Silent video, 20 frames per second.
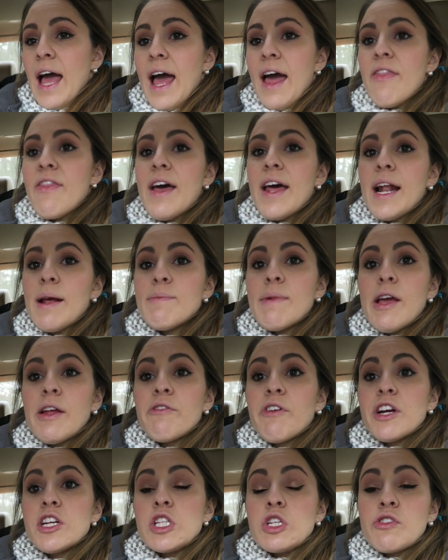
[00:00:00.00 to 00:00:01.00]
And then I made
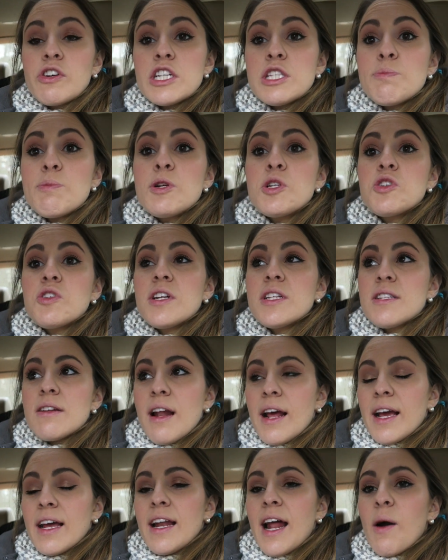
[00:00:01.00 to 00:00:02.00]
Rice Krispie treats,
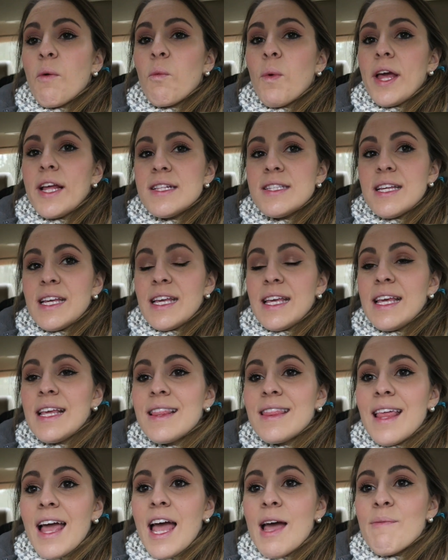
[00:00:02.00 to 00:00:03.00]
and I cannot wait to
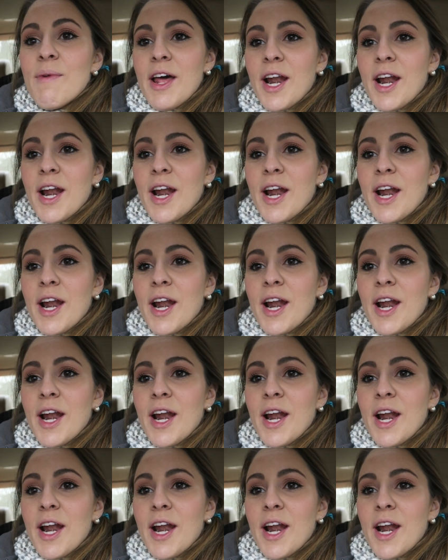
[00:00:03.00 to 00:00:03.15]
eat them.